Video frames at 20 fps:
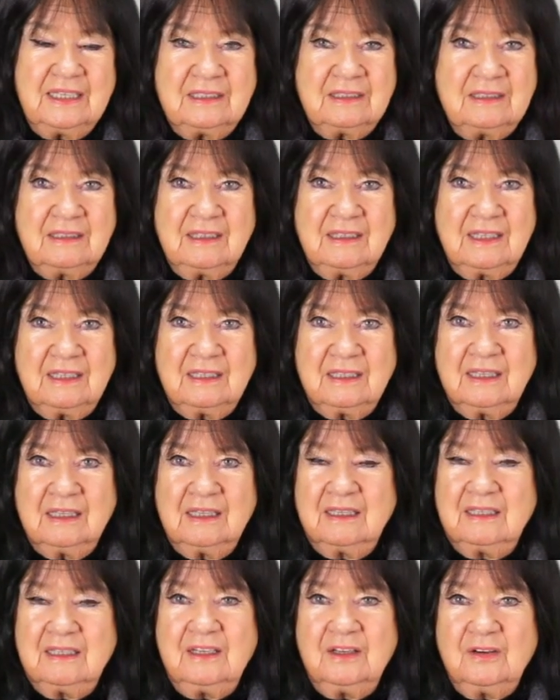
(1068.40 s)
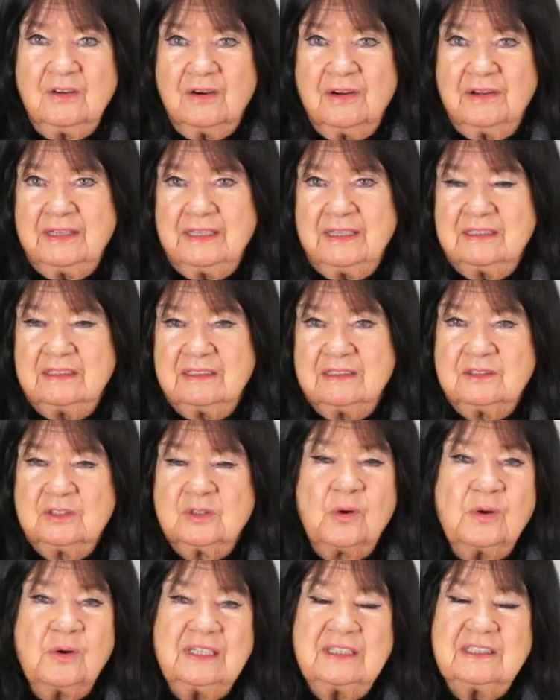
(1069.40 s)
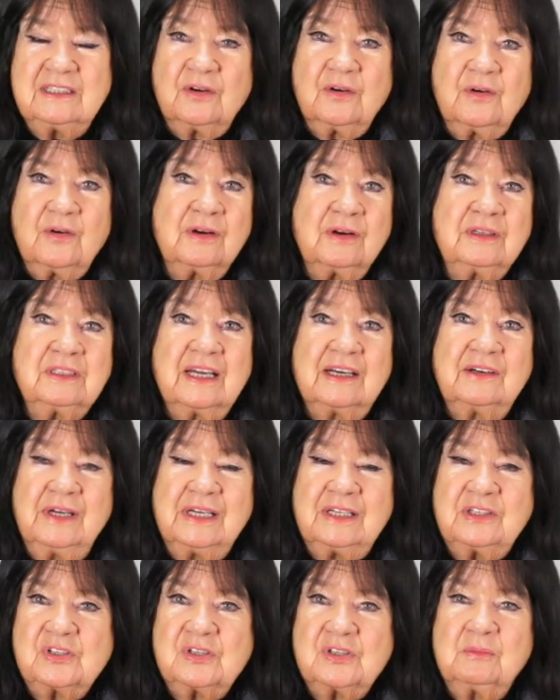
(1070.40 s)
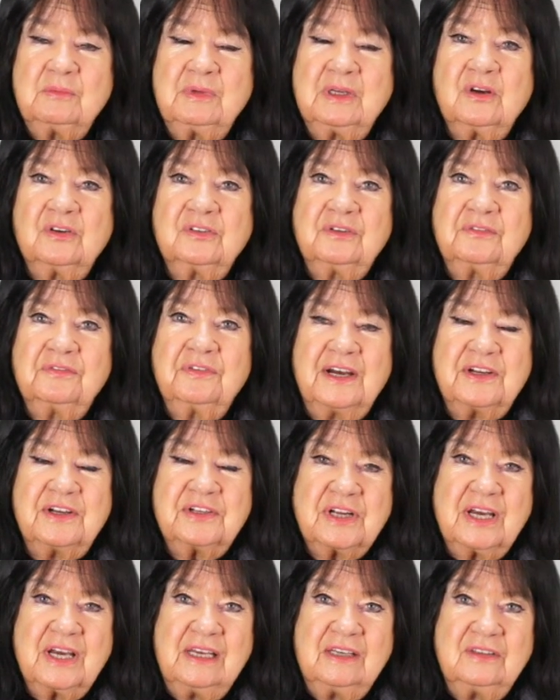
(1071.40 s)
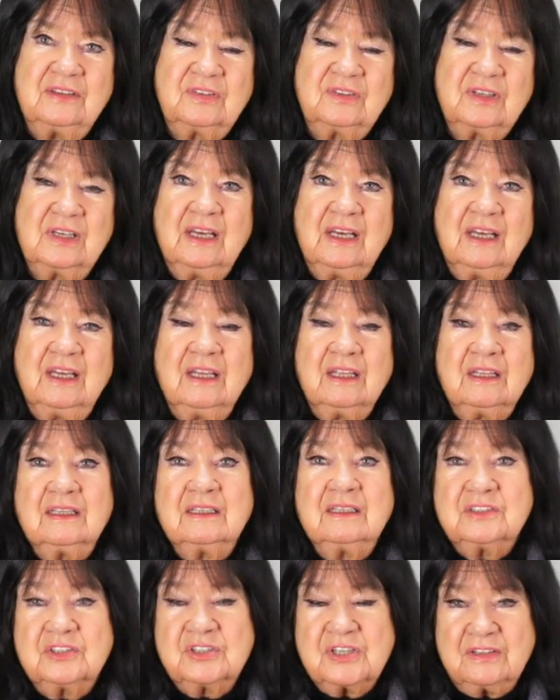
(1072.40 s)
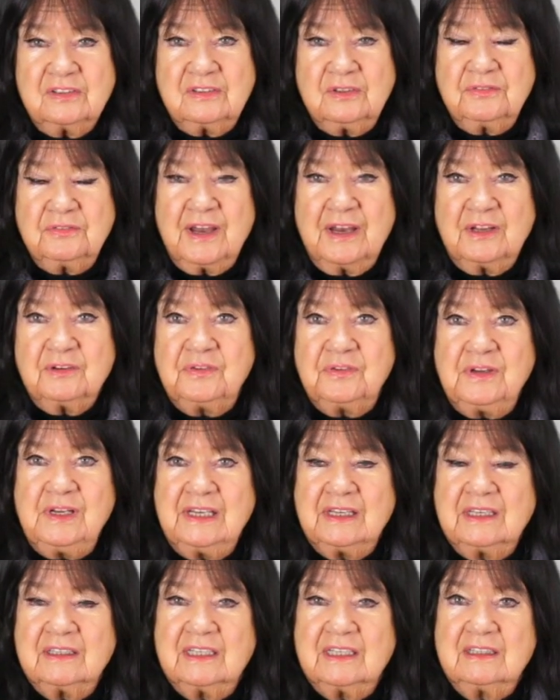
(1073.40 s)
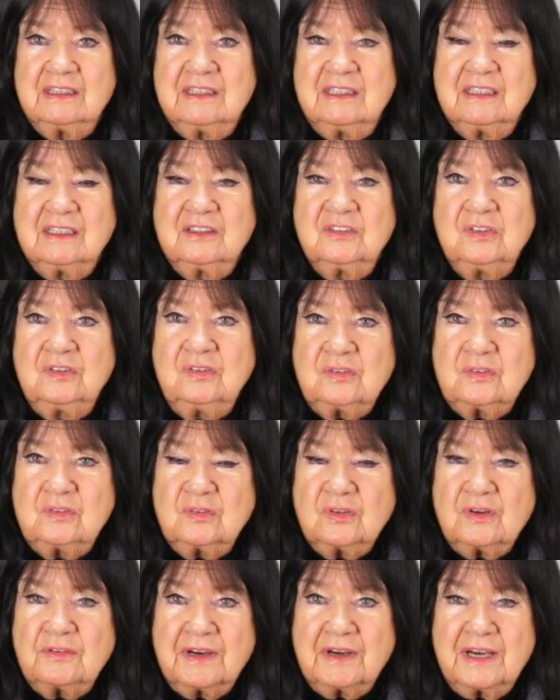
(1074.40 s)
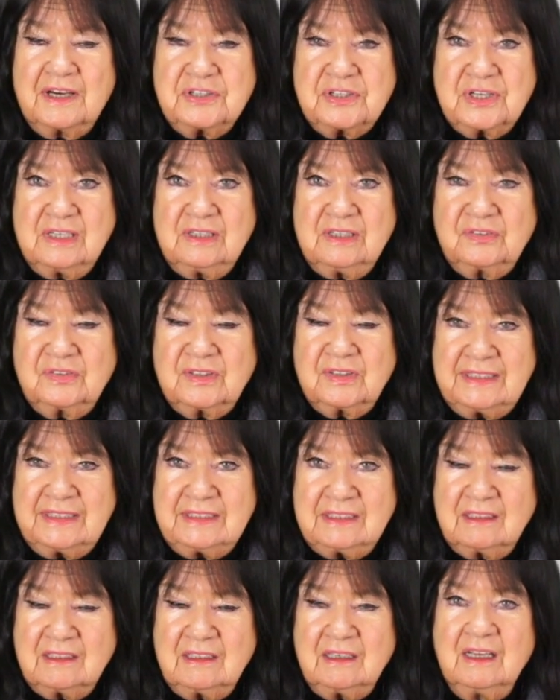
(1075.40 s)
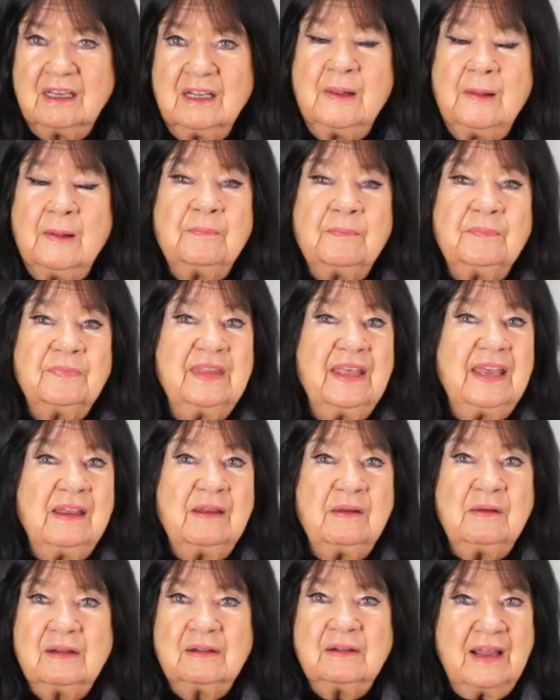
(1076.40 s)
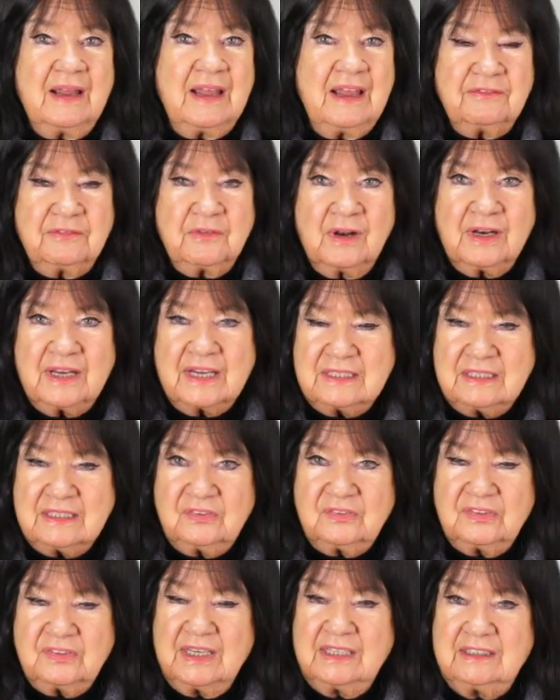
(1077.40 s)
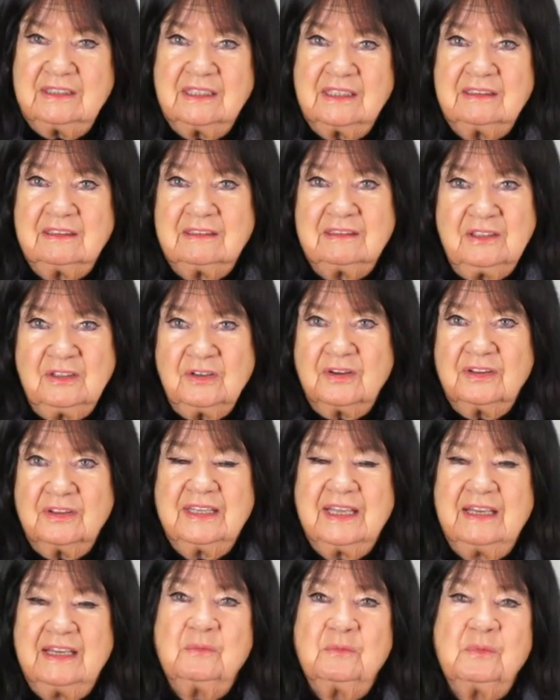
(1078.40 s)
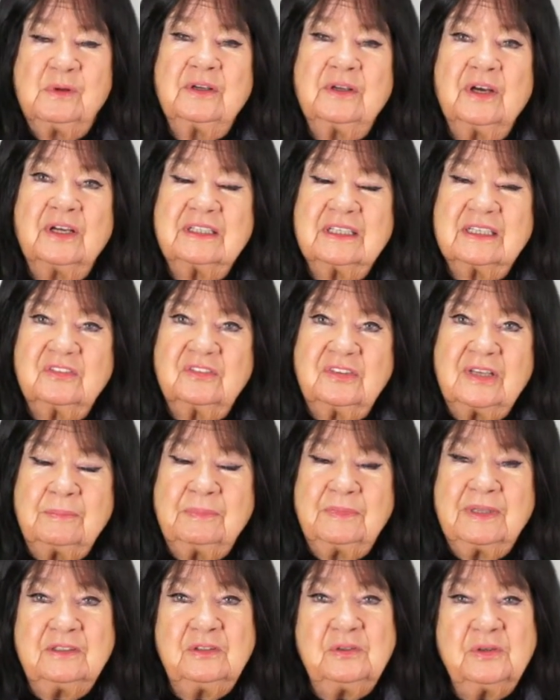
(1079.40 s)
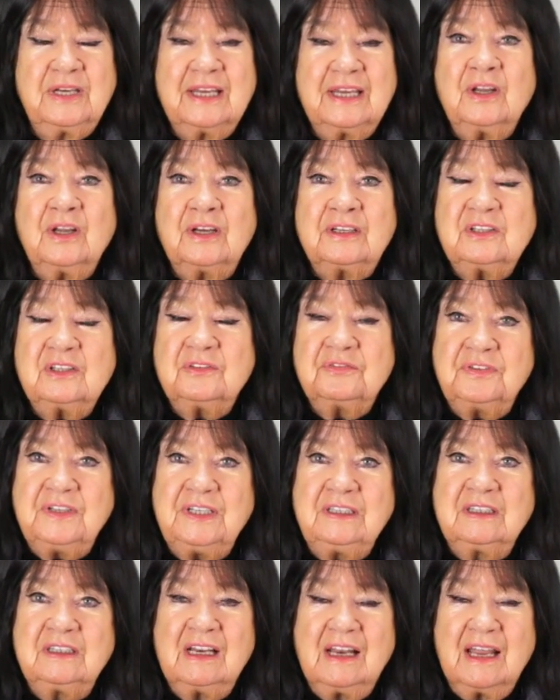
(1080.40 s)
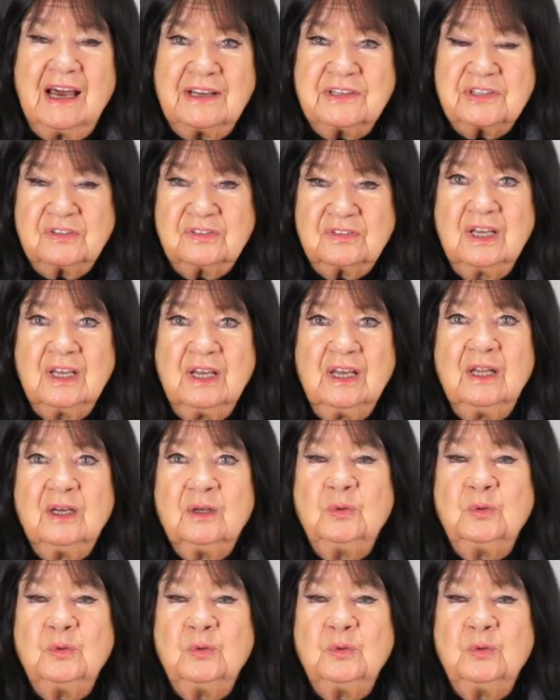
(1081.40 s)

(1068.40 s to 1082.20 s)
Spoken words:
in a totally the wrong direction, because if Russia has the justified feeling that the existence of Russia is threatened, they have already said that, you know, that will not accept that. You cannot defeat the largest